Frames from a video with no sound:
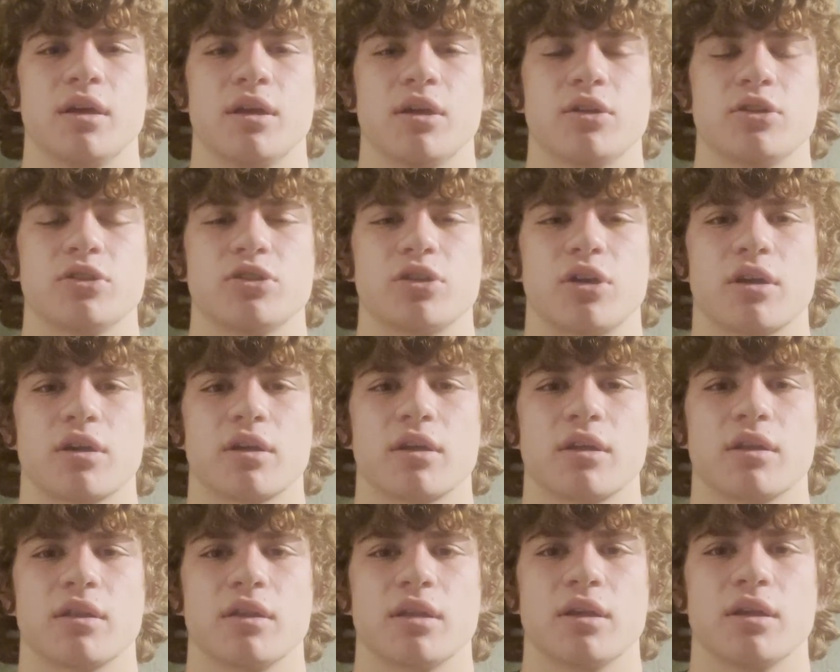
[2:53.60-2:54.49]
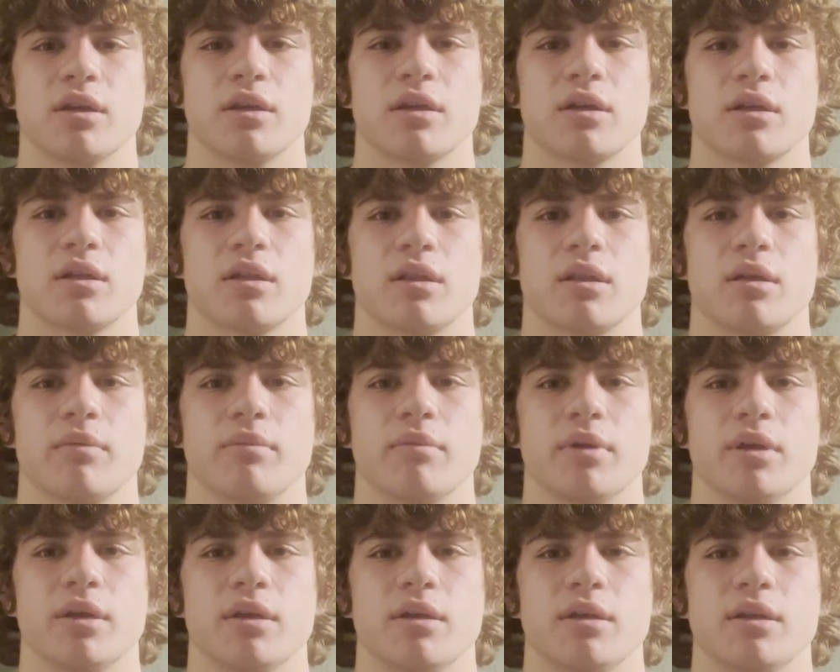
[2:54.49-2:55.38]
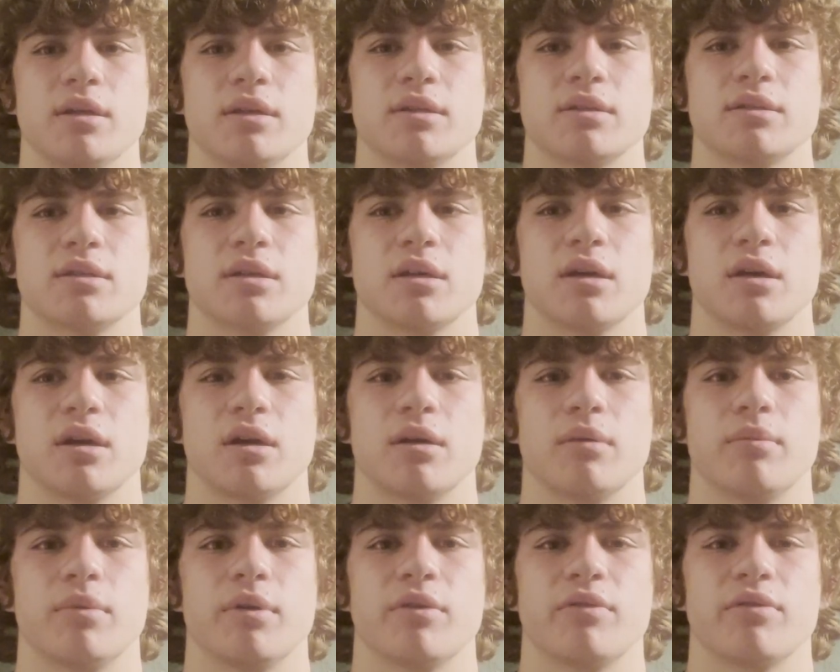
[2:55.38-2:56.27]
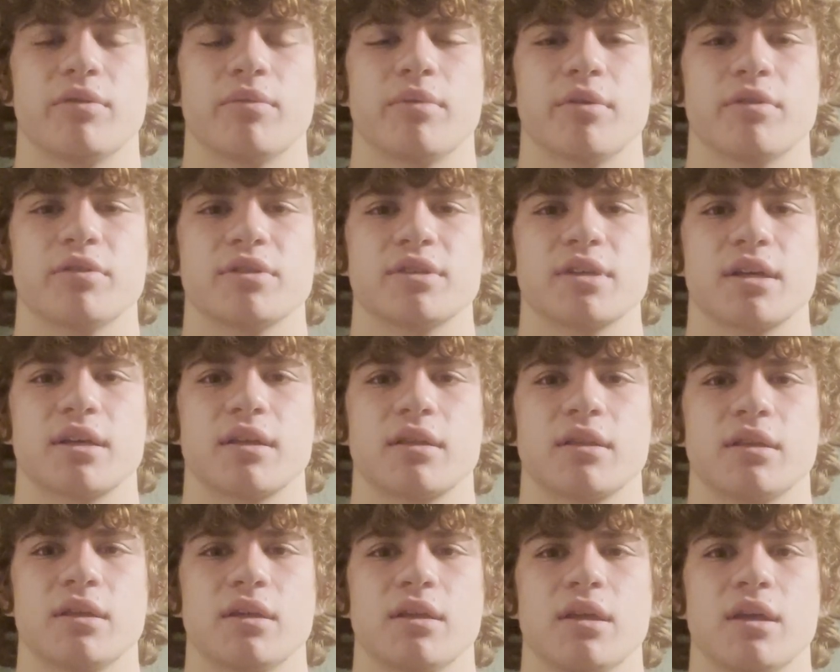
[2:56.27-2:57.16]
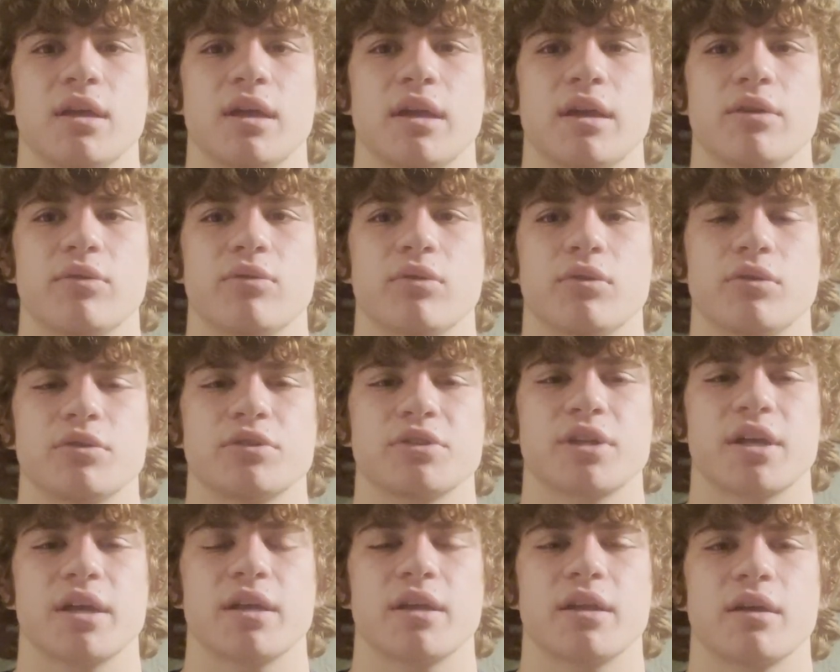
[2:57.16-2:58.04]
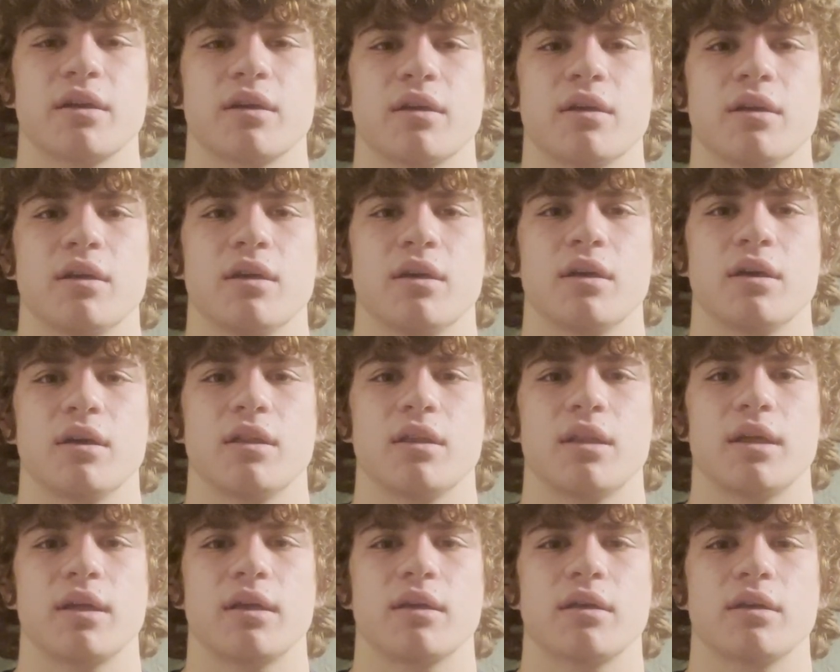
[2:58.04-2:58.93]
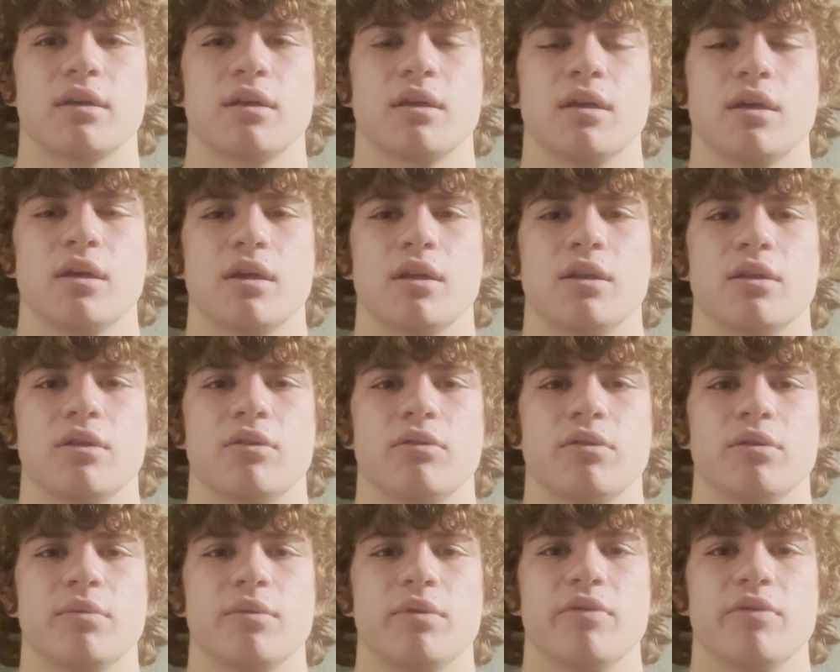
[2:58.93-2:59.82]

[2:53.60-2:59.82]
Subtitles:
Shockingly, Colombia is a hub for both cycling and roller skating alike, known to be